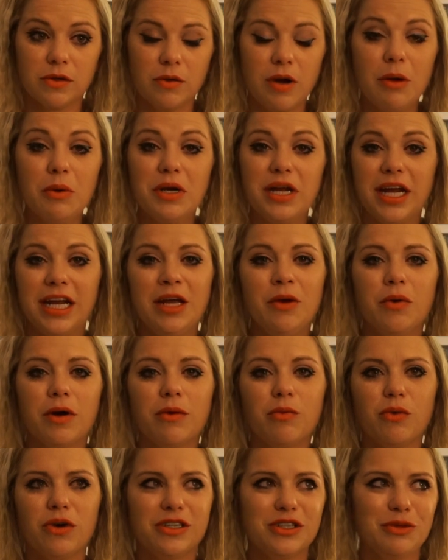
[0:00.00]
Why would
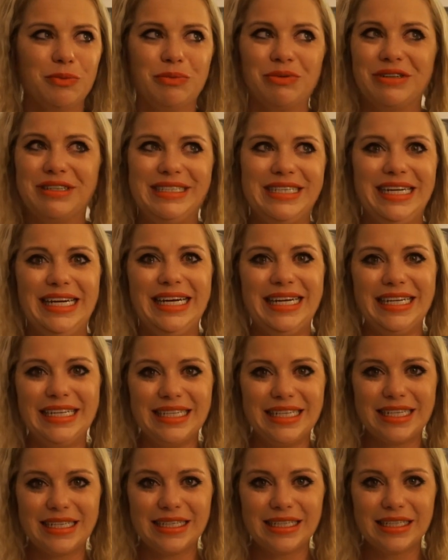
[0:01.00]
anyone want to
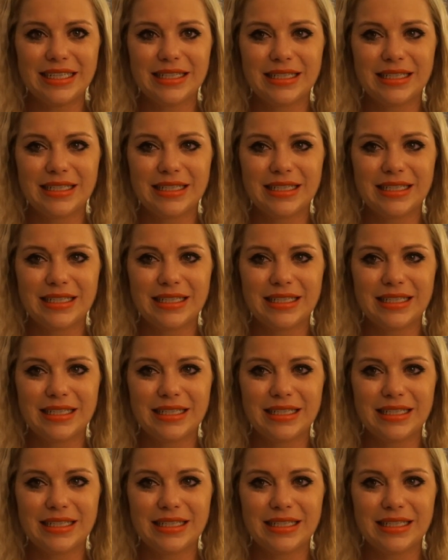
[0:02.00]
pretend